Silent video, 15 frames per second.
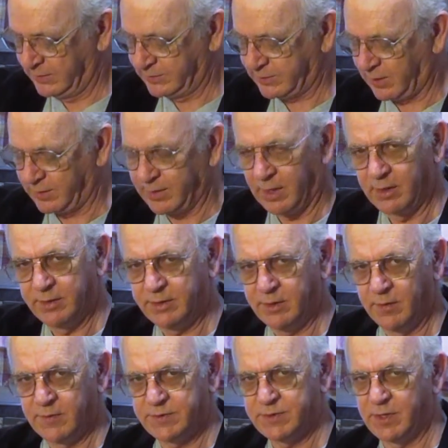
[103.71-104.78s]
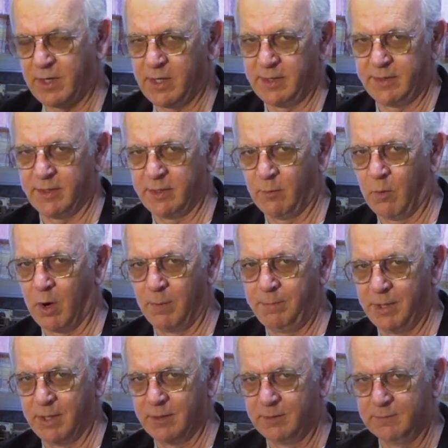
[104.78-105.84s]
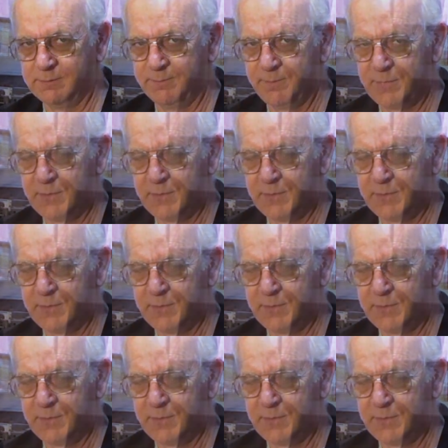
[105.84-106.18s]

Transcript: It's got an L E D on the side and a wah pedal.